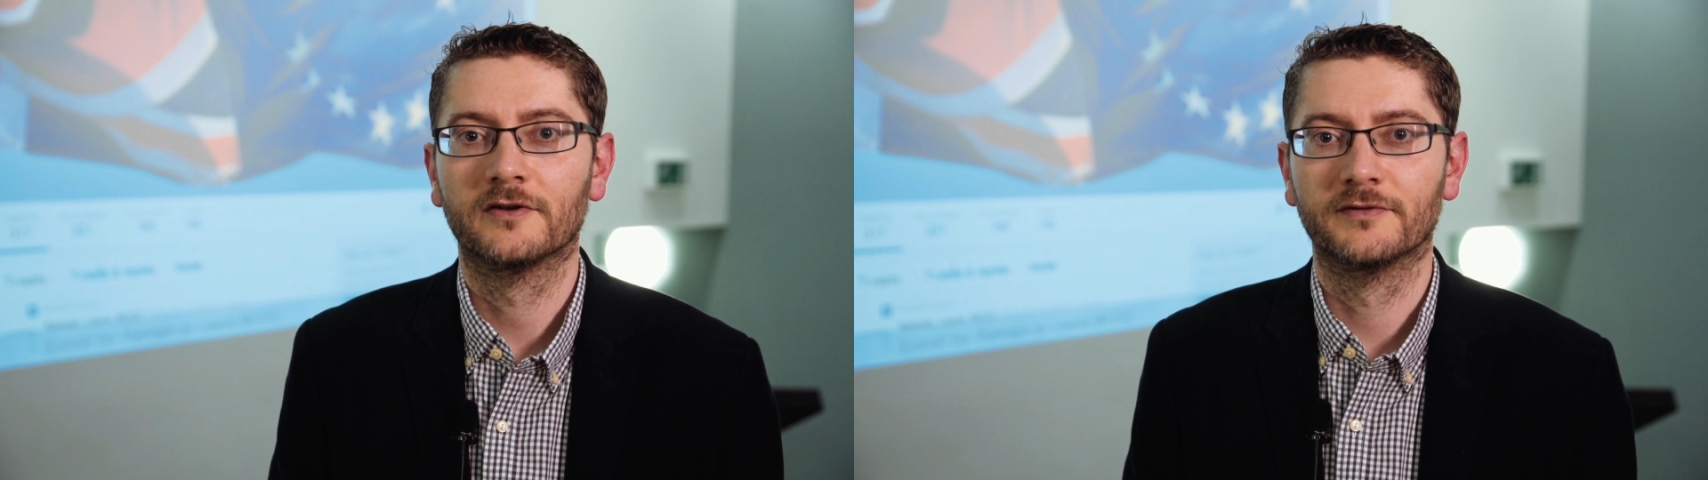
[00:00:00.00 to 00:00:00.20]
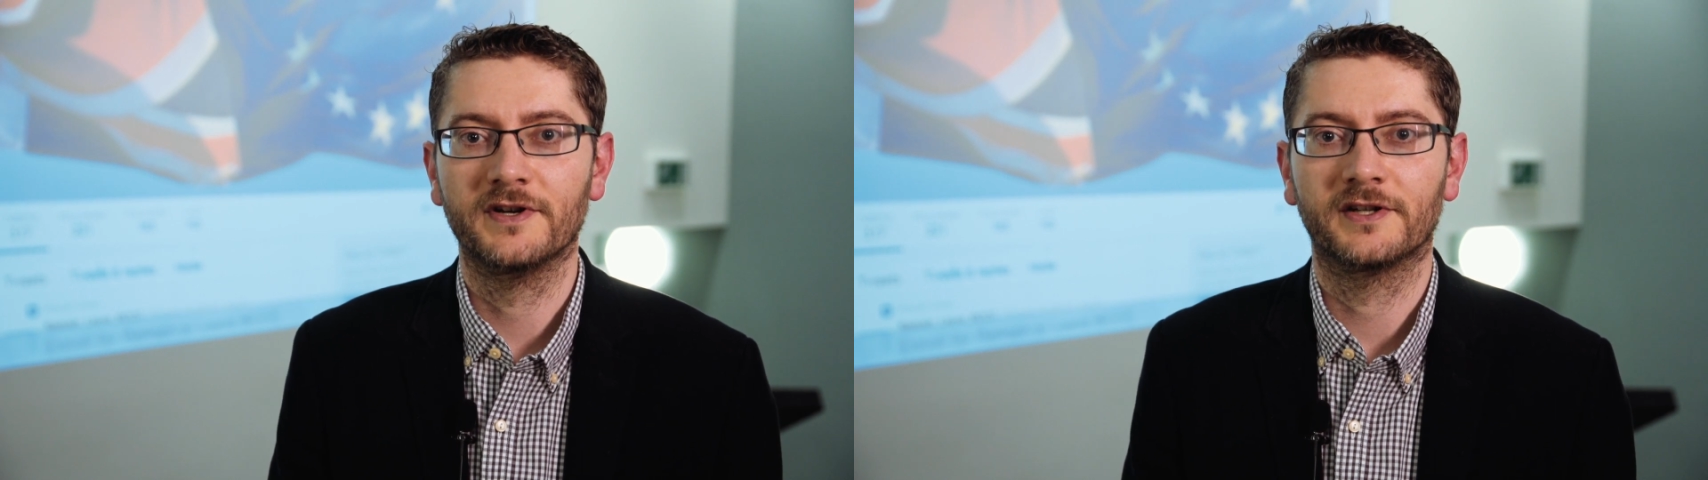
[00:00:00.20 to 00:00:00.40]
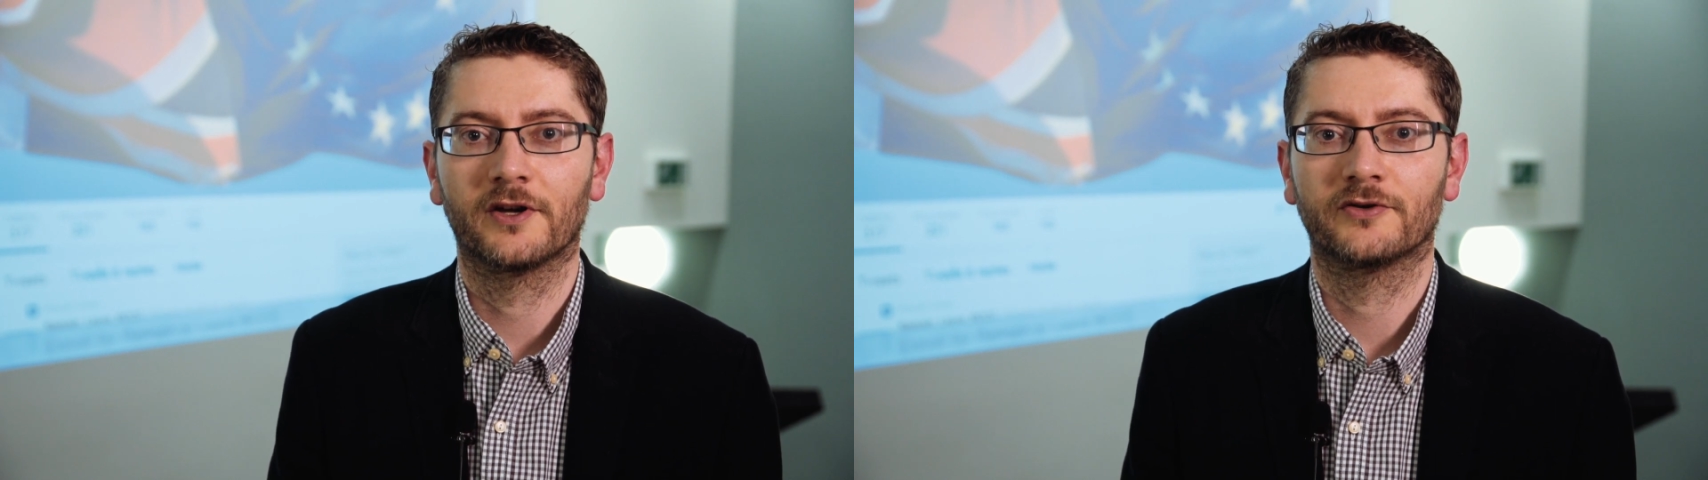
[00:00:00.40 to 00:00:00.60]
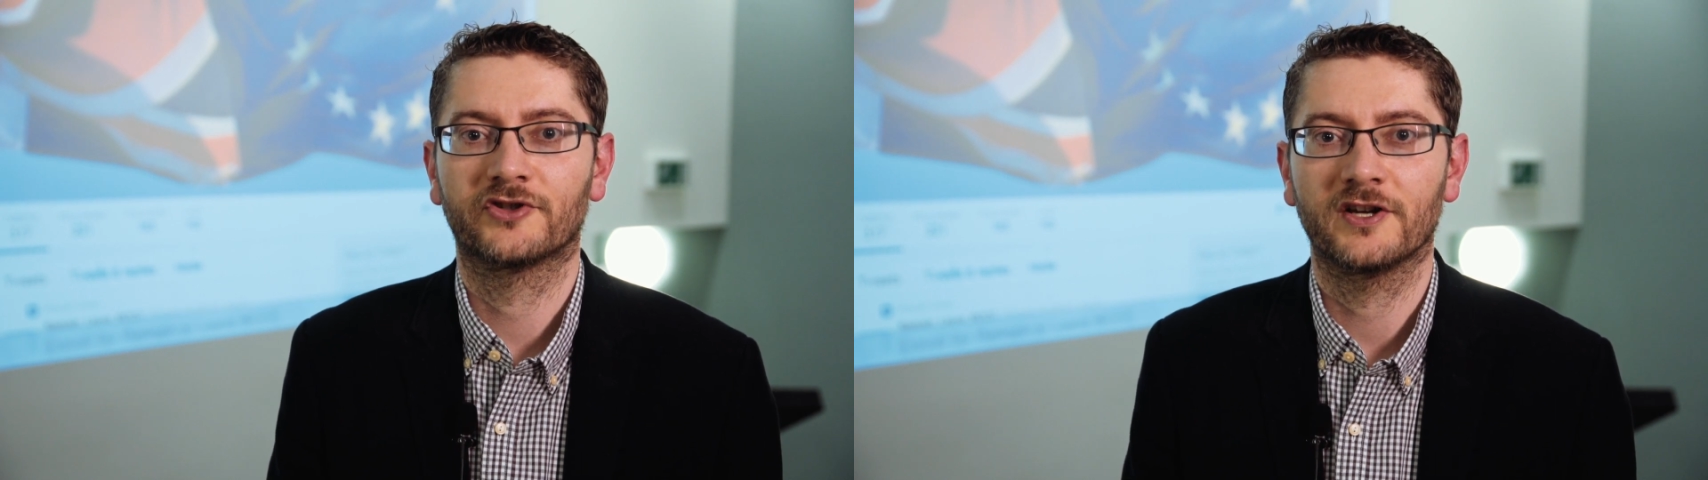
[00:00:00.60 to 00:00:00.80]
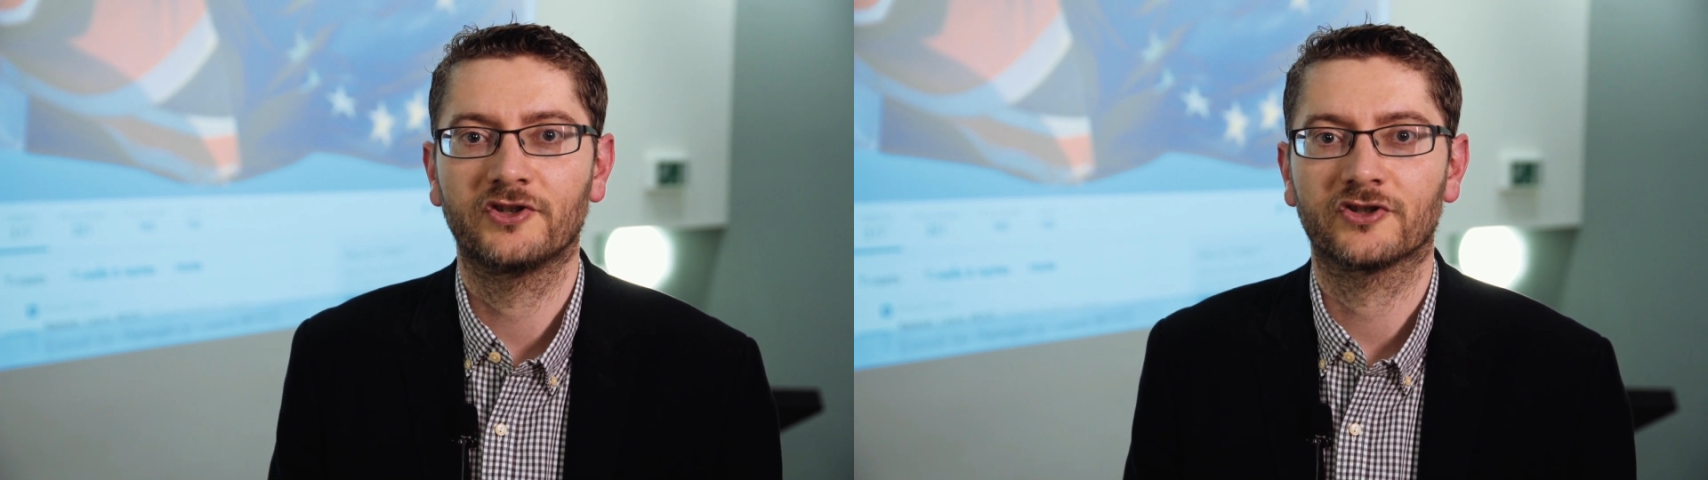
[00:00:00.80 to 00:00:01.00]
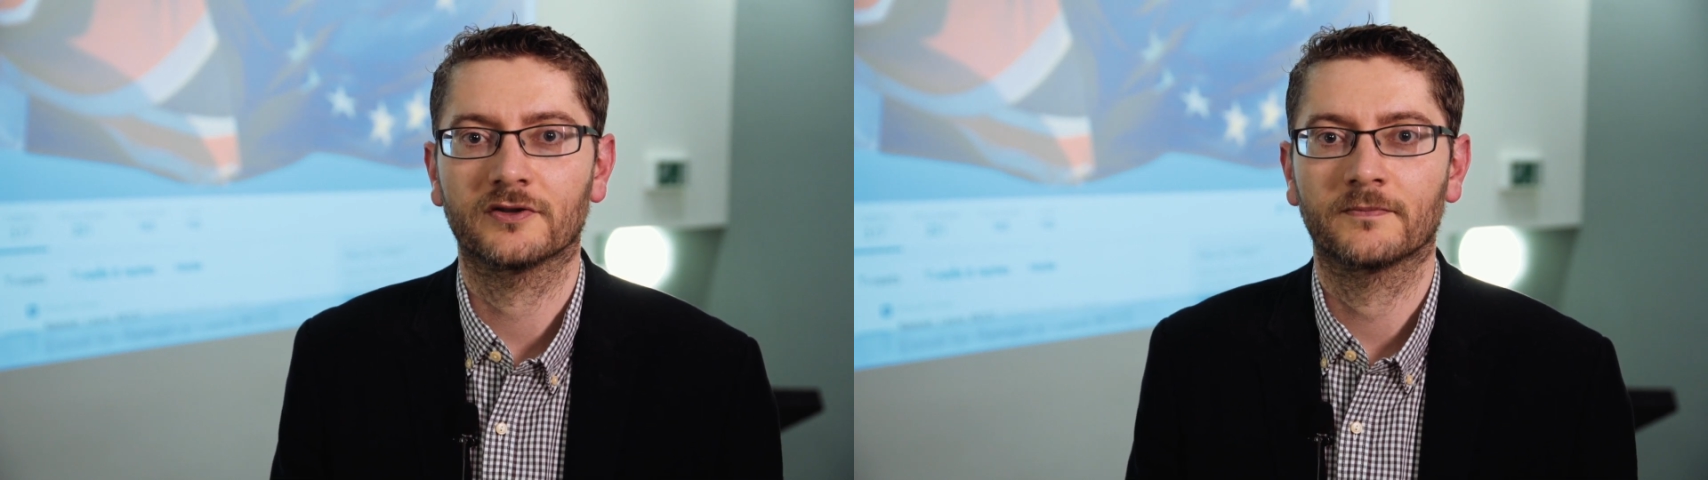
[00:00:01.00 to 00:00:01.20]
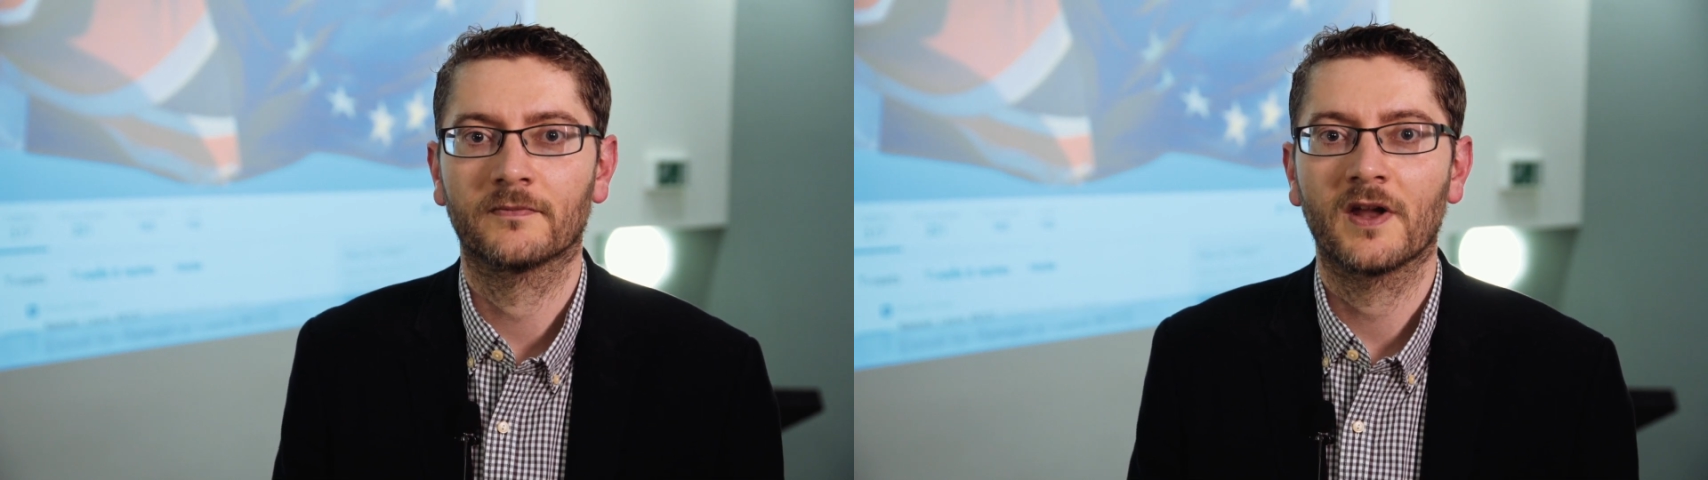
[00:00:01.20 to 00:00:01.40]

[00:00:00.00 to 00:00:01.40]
renegotiation,